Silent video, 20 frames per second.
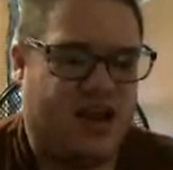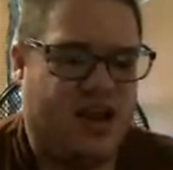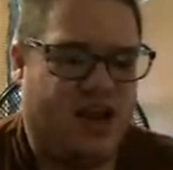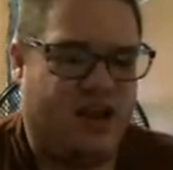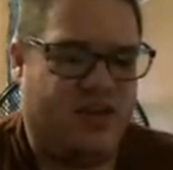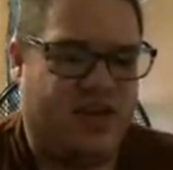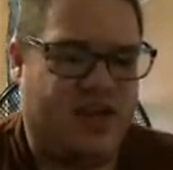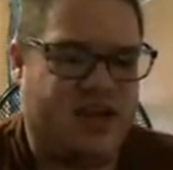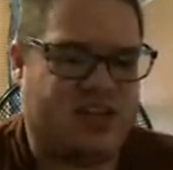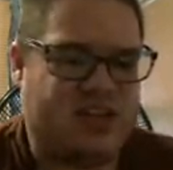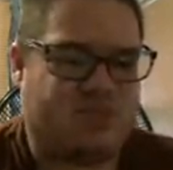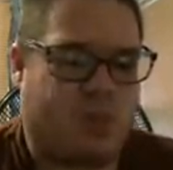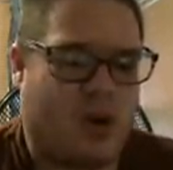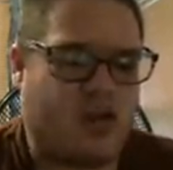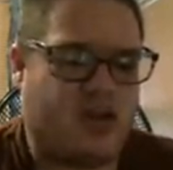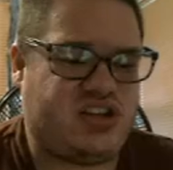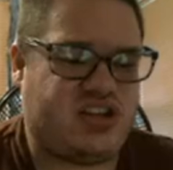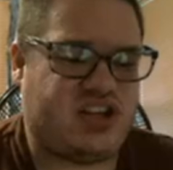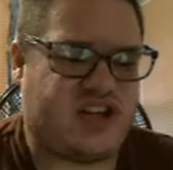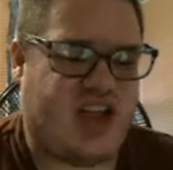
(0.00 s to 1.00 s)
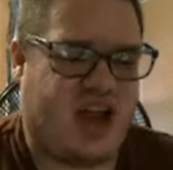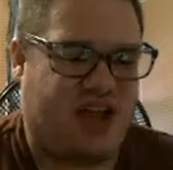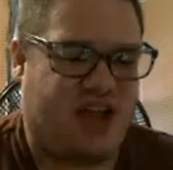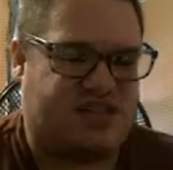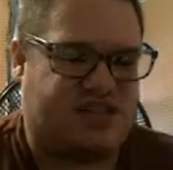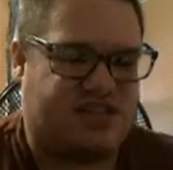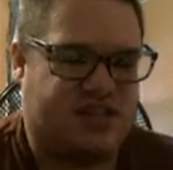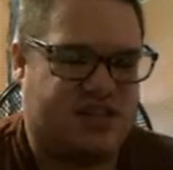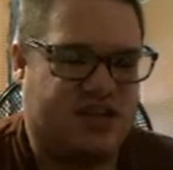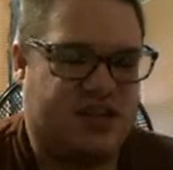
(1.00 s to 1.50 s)
I think it's
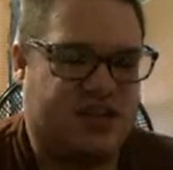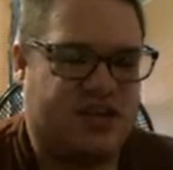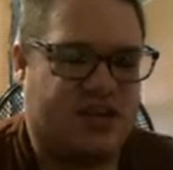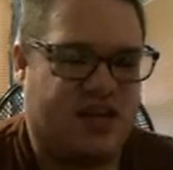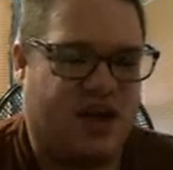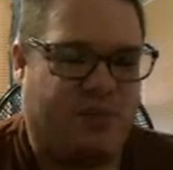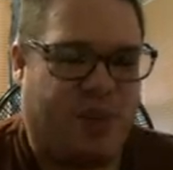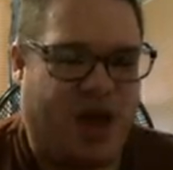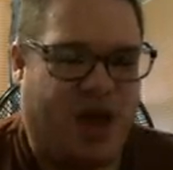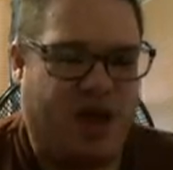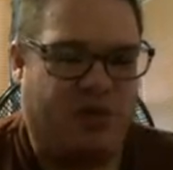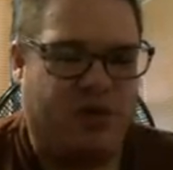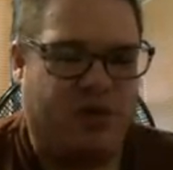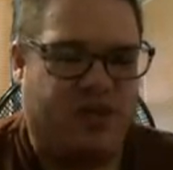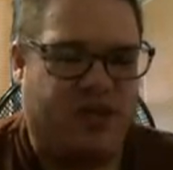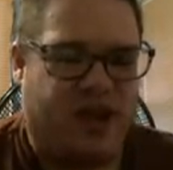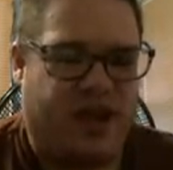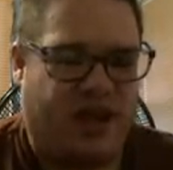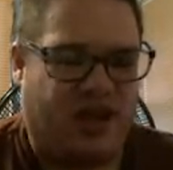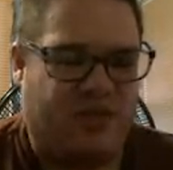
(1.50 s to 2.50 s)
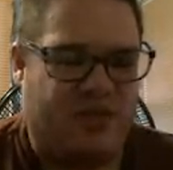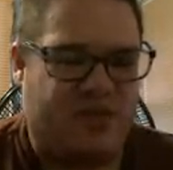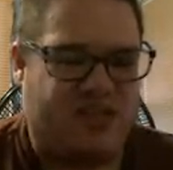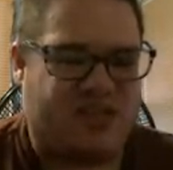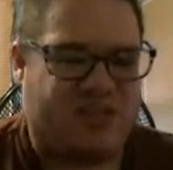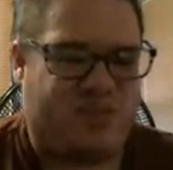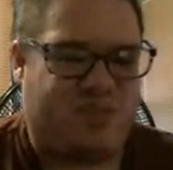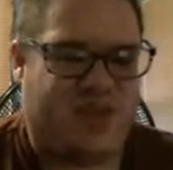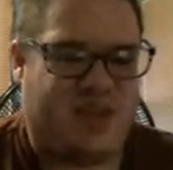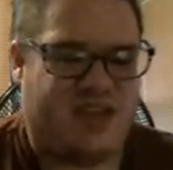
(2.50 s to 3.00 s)
poltergeist, combined with the
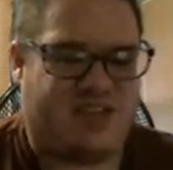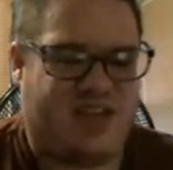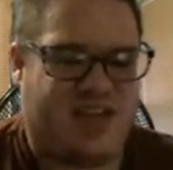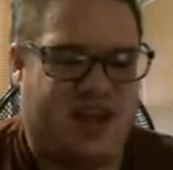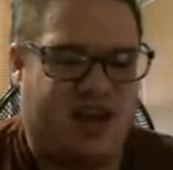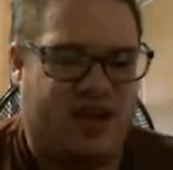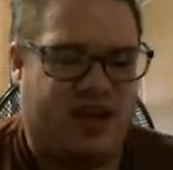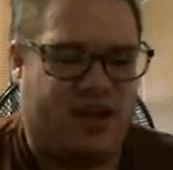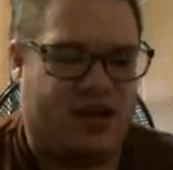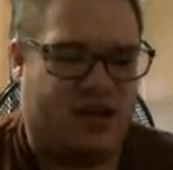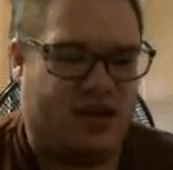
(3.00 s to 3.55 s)
elements of PT.